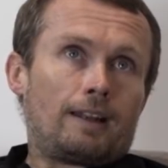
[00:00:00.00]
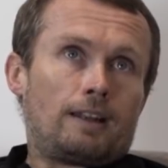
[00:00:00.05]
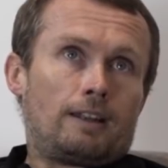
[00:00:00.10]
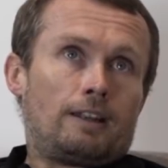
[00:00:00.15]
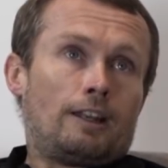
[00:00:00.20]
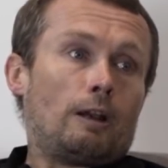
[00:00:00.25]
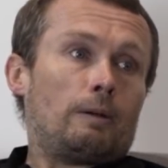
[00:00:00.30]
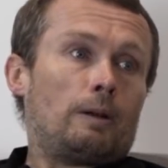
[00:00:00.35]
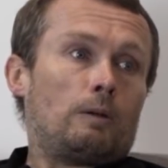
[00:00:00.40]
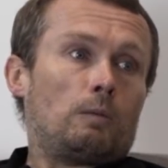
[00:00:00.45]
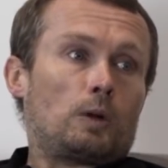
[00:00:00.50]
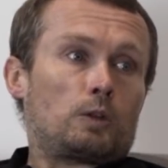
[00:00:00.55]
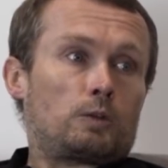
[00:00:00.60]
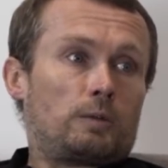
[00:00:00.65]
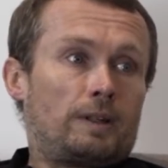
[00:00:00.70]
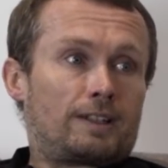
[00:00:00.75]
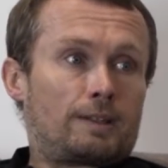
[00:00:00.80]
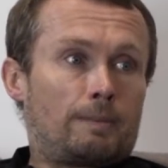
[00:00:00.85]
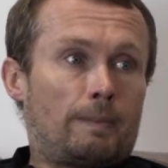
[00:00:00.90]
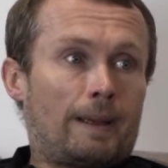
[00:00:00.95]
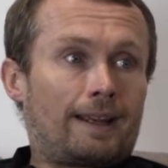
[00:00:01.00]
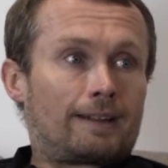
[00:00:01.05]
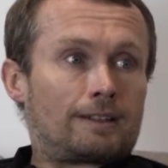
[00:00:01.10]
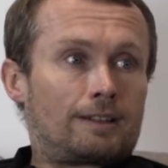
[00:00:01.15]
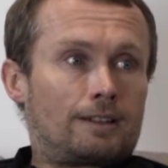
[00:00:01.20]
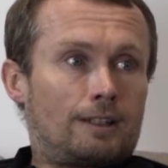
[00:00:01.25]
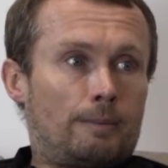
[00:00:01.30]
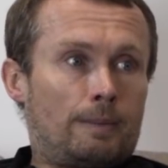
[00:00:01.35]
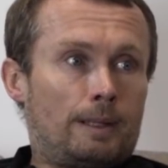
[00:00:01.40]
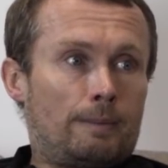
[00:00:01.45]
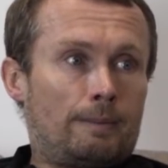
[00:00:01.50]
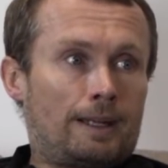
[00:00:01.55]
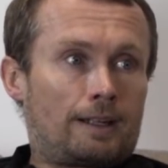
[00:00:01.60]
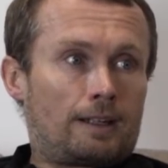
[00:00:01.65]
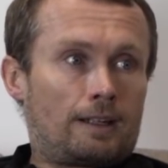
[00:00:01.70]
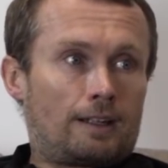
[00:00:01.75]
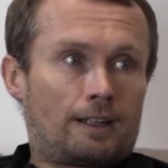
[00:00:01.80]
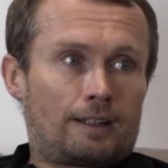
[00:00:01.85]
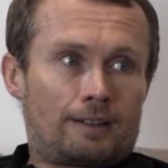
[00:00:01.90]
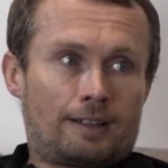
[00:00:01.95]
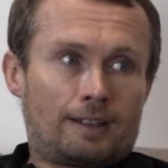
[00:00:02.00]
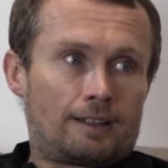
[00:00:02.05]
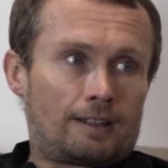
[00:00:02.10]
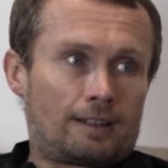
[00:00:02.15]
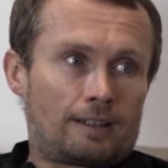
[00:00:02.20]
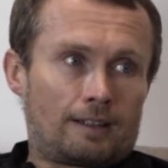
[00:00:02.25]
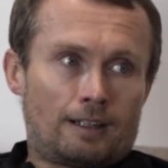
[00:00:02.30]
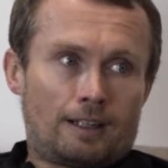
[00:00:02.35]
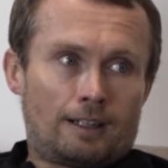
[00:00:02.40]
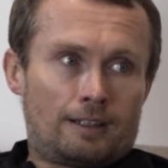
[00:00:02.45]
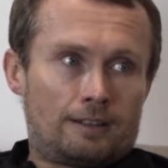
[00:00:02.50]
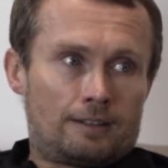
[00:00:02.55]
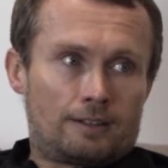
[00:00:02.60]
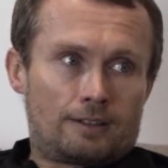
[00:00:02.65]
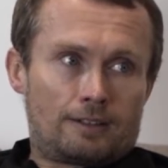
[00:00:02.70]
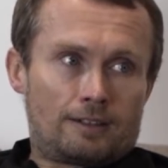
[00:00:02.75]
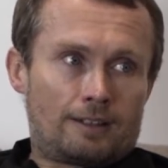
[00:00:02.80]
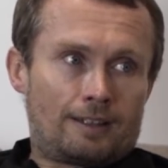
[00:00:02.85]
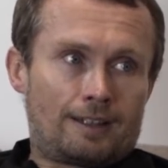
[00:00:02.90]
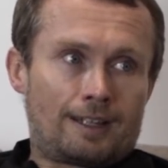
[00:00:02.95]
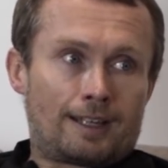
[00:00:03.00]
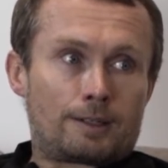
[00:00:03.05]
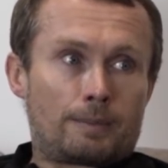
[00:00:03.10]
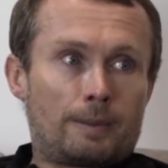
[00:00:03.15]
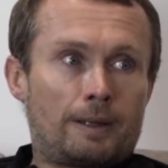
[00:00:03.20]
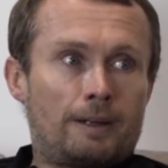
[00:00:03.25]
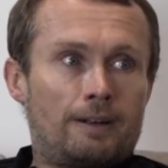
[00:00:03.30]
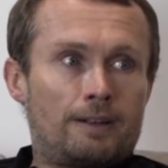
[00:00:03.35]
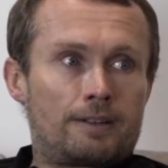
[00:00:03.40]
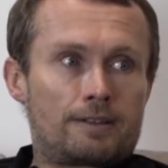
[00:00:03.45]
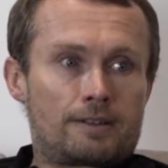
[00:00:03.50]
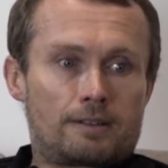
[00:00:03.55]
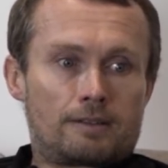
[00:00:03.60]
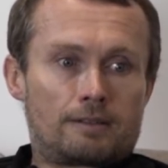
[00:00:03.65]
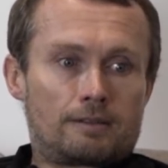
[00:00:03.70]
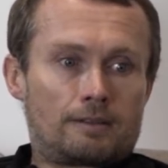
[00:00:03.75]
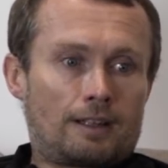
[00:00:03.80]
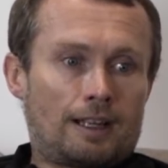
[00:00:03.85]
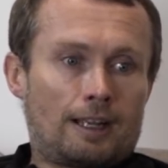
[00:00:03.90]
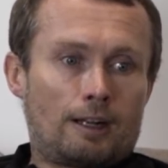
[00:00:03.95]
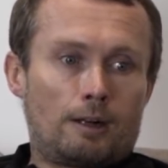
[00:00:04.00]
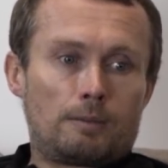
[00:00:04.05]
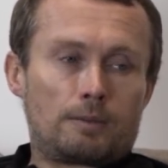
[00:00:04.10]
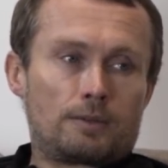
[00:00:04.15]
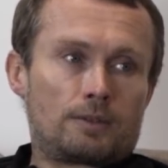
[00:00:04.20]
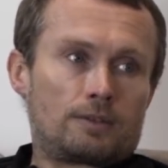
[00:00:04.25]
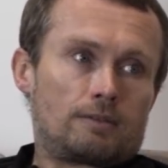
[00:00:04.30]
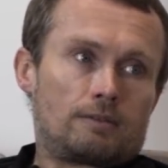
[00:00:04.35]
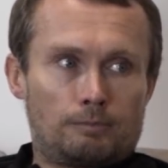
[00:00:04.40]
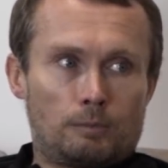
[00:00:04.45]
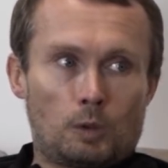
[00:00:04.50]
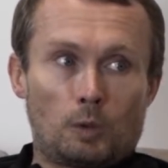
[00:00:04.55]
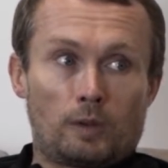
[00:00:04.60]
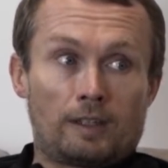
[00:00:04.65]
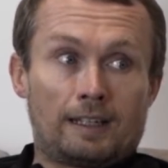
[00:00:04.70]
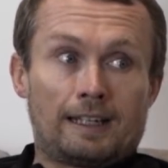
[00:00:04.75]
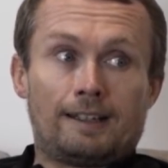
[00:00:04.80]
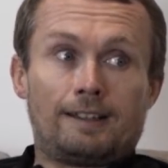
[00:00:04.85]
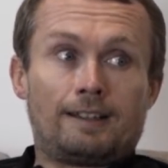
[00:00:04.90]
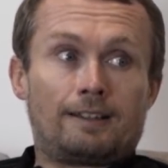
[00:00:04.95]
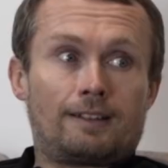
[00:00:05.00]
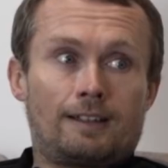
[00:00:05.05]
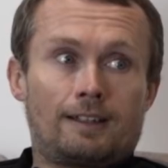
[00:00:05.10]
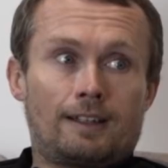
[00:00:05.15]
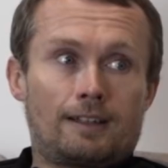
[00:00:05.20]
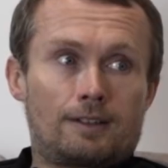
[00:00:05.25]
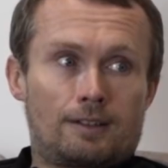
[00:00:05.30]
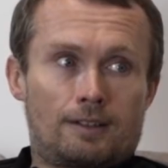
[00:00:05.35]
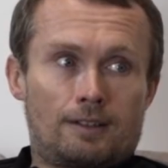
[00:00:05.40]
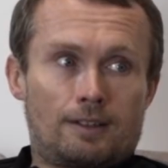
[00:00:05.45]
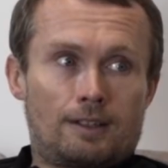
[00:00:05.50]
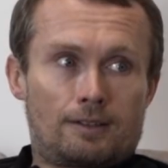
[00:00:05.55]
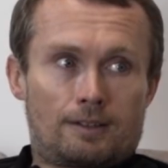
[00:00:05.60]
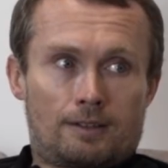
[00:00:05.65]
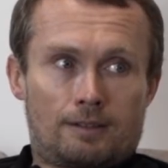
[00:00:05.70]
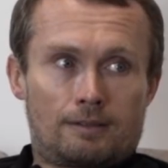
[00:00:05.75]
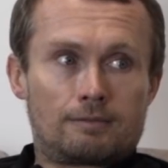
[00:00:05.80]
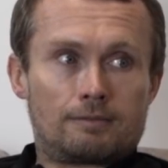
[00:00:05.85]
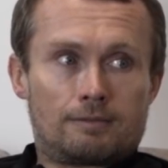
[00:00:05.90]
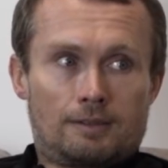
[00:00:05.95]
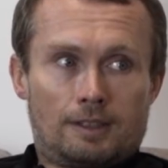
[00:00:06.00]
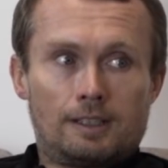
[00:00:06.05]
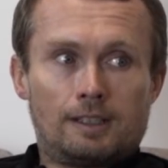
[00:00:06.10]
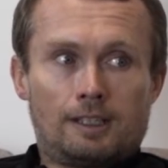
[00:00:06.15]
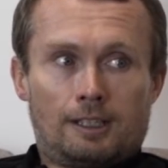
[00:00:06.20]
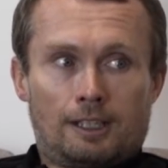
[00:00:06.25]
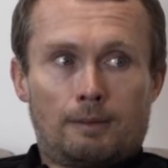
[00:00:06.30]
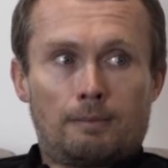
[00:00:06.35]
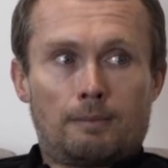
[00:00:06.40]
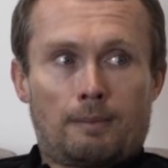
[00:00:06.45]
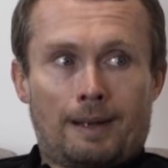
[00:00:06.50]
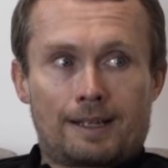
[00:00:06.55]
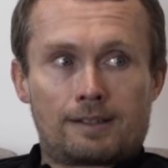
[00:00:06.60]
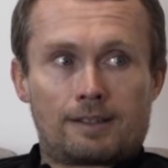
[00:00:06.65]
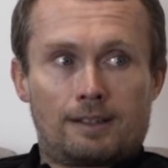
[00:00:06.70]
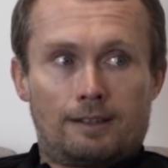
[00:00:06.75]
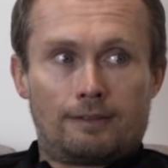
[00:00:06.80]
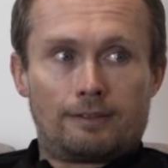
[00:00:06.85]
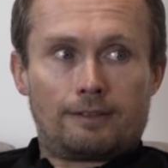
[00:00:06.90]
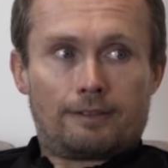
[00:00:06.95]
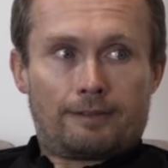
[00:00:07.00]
knowing what to expect a bit better. I think, and the experience helps more than anything. It's massive.